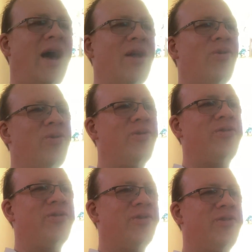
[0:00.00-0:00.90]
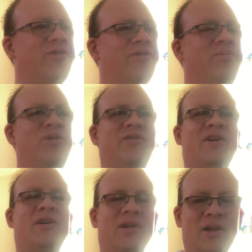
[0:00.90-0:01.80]
and all sorts of
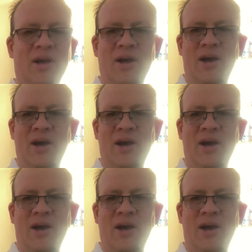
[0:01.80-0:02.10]
musical